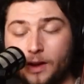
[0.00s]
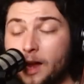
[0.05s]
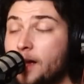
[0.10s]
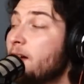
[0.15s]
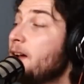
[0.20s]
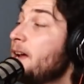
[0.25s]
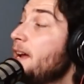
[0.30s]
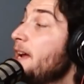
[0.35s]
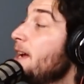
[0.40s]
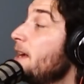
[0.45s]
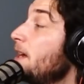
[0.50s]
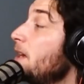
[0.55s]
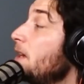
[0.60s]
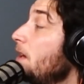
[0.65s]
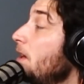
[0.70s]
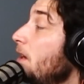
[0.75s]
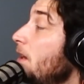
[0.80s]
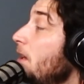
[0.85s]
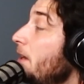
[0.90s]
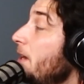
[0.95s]
But
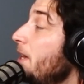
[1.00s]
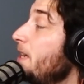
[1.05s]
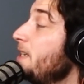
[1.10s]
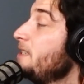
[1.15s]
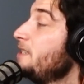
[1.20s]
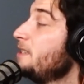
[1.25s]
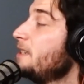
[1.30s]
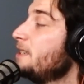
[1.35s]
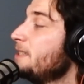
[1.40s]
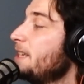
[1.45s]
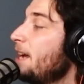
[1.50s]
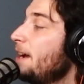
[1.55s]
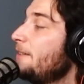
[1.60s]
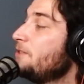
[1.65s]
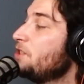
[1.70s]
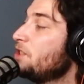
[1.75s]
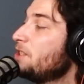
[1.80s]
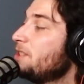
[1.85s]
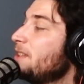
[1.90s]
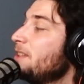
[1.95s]
again, it does it, have
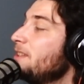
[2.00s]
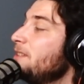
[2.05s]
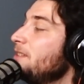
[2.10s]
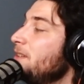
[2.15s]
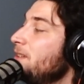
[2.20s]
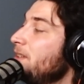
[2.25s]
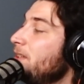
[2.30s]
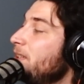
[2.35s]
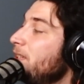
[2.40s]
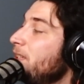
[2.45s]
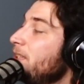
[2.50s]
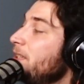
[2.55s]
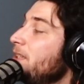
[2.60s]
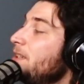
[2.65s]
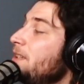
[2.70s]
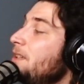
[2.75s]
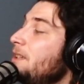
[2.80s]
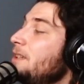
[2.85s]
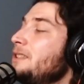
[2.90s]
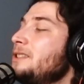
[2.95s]
just the
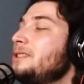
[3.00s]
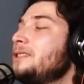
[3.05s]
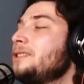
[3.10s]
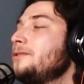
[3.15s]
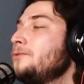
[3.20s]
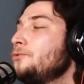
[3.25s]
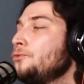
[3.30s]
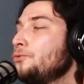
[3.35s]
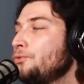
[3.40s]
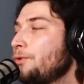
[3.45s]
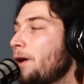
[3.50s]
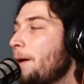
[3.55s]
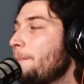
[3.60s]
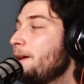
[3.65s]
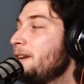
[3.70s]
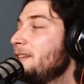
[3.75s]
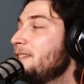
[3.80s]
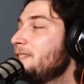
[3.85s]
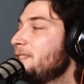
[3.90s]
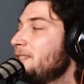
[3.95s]
littlest
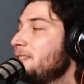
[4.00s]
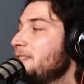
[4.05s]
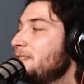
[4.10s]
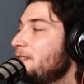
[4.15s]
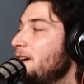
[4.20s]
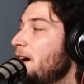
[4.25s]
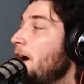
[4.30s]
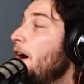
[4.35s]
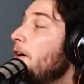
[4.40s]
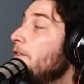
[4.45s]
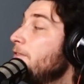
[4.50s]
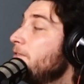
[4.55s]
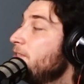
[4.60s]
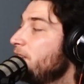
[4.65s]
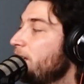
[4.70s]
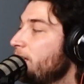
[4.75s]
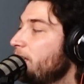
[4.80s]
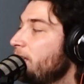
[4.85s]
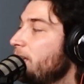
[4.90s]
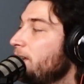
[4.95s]
reminiscent of
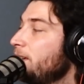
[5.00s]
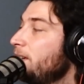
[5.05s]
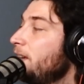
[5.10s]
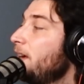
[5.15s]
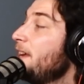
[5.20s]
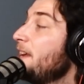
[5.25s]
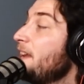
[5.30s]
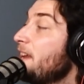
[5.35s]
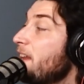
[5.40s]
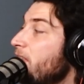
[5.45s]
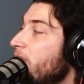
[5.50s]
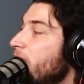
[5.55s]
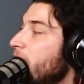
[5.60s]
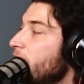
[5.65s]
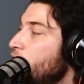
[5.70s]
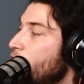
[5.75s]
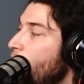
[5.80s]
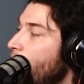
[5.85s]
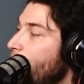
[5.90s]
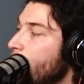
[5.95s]
tequila in the
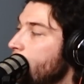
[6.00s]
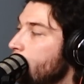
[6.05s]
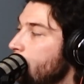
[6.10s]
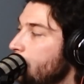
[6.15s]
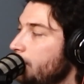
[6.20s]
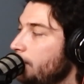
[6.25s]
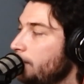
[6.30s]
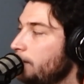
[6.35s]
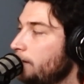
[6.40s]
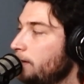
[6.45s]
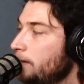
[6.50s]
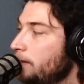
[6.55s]
jelly bean.